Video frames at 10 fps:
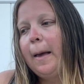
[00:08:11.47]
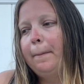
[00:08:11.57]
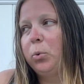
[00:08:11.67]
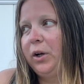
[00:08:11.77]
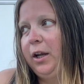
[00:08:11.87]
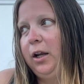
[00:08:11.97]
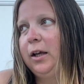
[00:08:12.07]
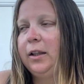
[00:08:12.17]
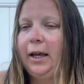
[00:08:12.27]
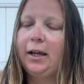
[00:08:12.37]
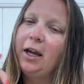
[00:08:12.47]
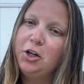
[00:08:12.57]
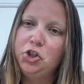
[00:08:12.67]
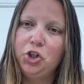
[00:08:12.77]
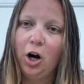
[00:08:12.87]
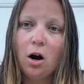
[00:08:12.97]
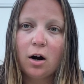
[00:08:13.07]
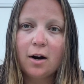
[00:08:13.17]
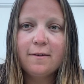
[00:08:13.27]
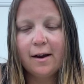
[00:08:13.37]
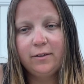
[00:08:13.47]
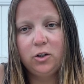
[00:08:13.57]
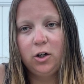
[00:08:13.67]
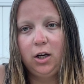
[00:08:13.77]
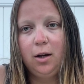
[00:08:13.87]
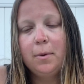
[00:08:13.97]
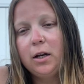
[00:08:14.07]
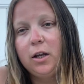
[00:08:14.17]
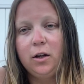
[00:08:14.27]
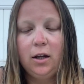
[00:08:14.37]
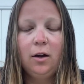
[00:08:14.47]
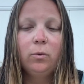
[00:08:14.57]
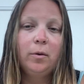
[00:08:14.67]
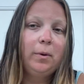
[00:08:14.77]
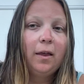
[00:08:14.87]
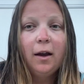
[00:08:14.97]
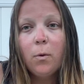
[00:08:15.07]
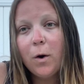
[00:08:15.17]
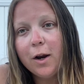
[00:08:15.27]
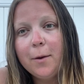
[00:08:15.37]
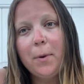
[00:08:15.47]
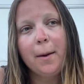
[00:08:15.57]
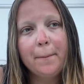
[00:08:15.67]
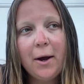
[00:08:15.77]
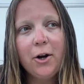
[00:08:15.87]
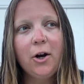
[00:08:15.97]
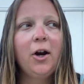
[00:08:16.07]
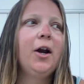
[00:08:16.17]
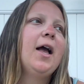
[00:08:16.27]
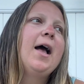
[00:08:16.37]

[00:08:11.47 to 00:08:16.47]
bring like a jar of heavy cream and he would be like we're gonna make butter